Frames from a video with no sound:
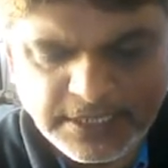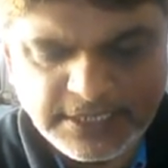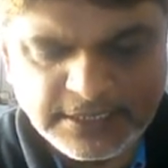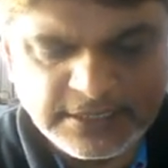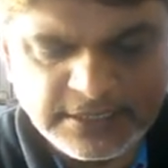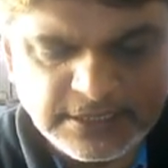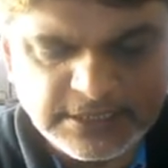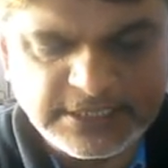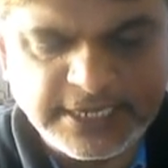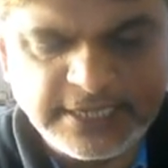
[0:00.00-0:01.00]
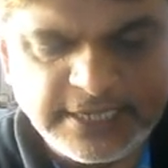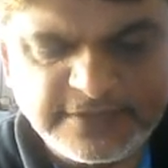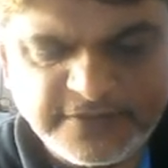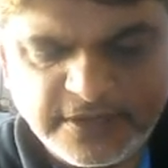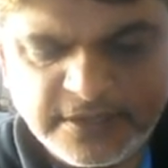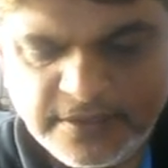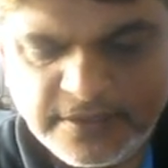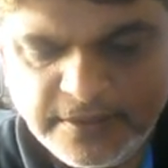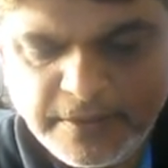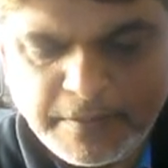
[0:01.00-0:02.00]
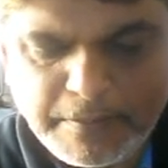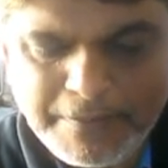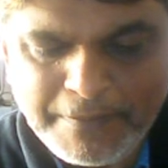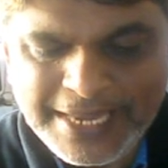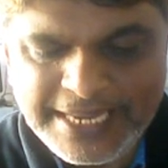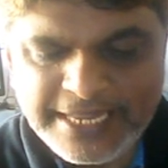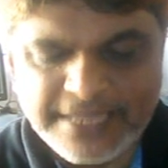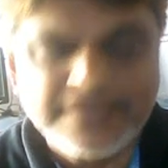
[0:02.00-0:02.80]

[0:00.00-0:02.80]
many. Okay. Poly stands for many.